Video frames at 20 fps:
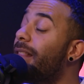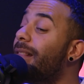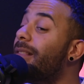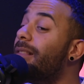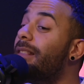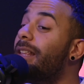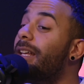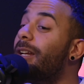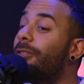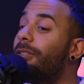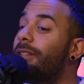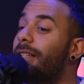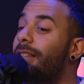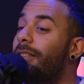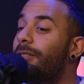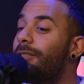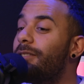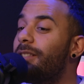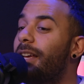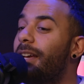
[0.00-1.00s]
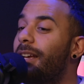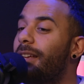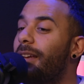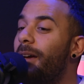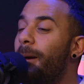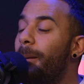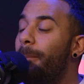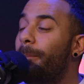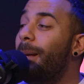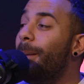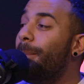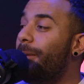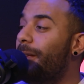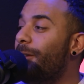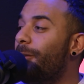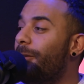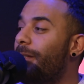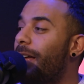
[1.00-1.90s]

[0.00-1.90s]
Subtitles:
literally there's like people in your